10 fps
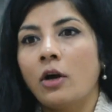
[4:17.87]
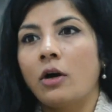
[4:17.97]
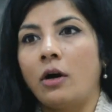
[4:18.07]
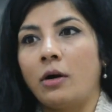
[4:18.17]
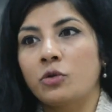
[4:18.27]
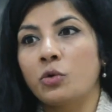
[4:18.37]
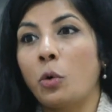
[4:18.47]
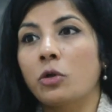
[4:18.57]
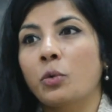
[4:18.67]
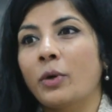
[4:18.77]
um, to
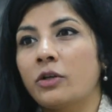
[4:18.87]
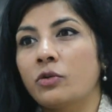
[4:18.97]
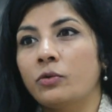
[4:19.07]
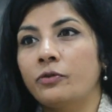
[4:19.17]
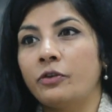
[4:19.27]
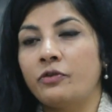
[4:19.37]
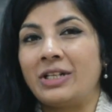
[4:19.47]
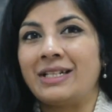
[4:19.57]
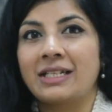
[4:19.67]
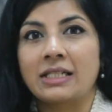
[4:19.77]
all the way to
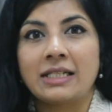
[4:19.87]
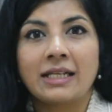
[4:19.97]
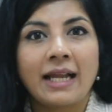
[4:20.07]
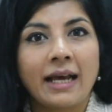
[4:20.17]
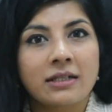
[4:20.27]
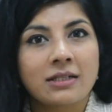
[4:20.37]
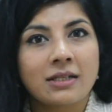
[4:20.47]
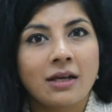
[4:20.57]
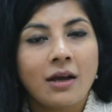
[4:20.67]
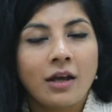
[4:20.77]
fifteen, sixteen
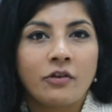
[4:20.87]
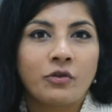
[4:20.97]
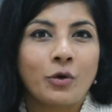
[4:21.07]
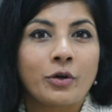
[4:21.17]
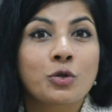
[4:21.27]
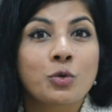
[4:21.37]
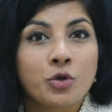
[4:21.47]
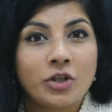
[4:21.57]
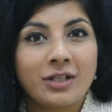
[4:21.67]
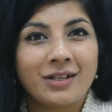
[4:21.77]
lakhs if you're an
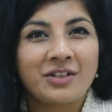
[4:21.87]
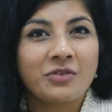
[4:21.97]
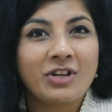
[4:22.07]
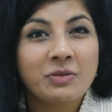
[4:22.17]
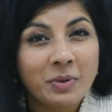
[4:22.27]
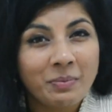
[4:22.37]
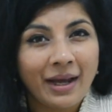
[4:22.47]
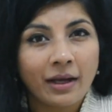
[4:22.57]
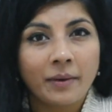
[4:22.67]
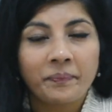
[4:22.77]
associate at an investment
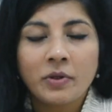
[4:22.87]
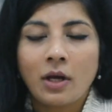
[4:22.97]
bank,